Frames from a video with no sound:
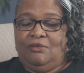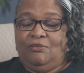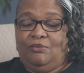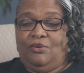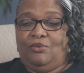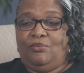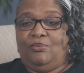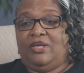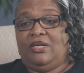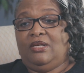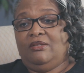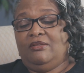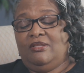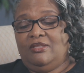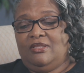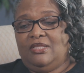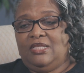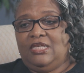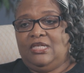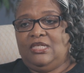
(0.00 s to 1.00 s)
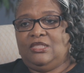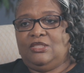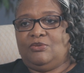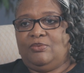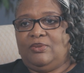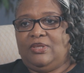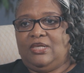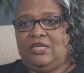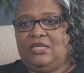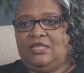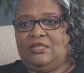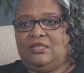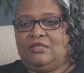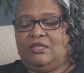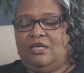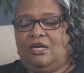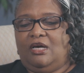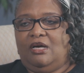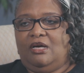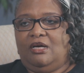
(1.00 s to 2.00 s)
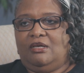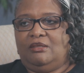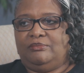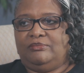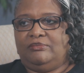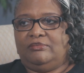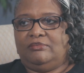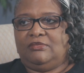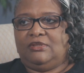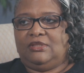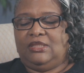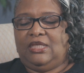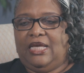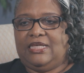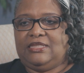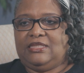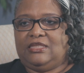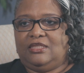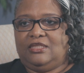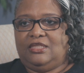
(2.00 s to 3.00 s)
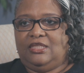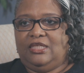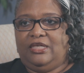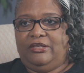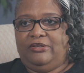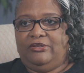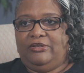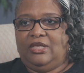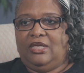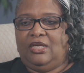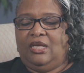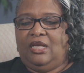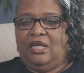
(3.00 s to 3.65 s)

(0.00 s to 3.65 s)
Well, one of the things was, as I shared,